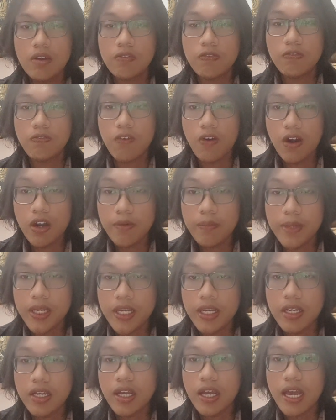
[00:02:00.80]

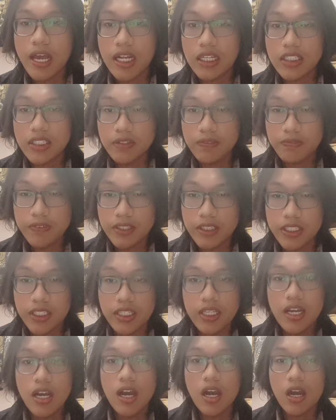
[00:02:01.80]
farming
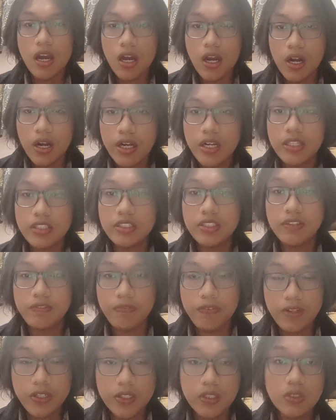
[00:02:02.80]
activity are
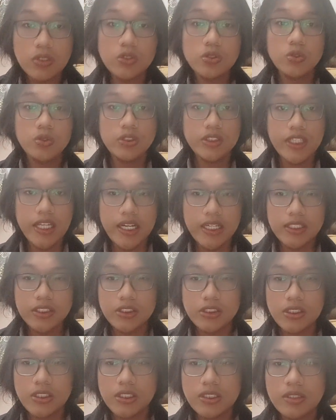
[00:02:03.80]
difficult to
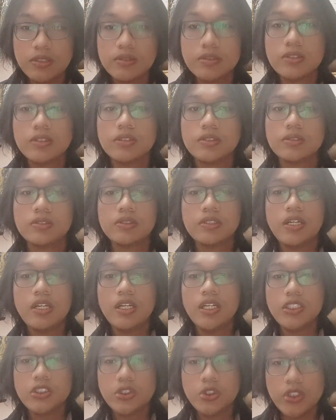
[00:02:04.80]
tax.
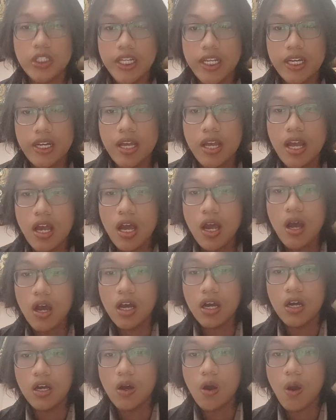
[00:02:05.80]
Trade
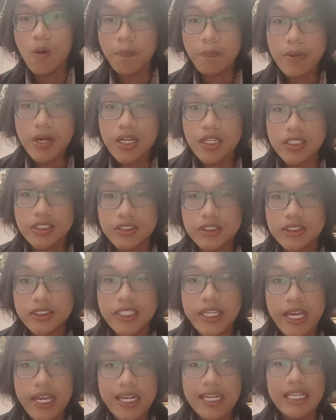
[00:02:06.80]
openness
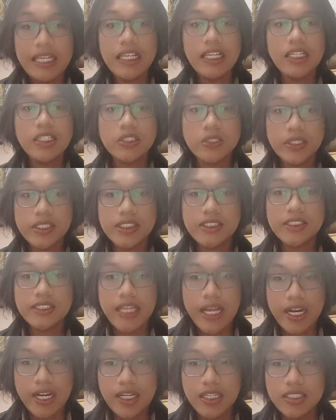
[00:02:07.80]
can increase
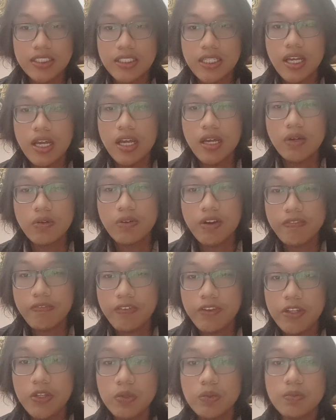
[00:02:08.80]
tax
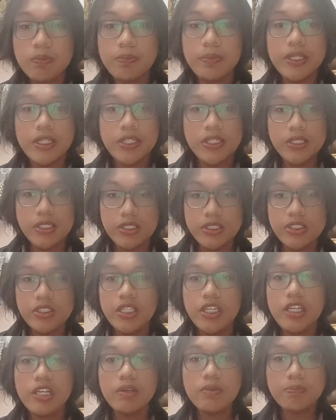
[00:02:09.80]
revenue because
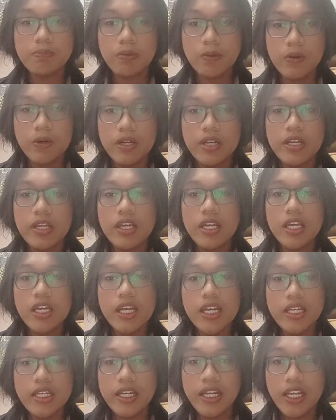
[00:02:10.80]
import
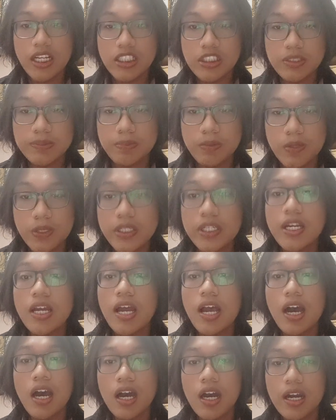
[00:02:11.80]
and export
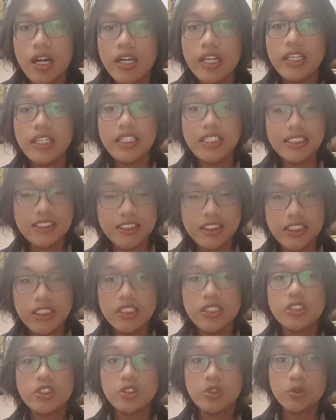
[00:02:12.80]
are
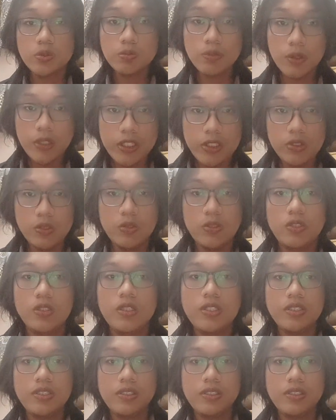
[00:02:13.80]
easier to monitor.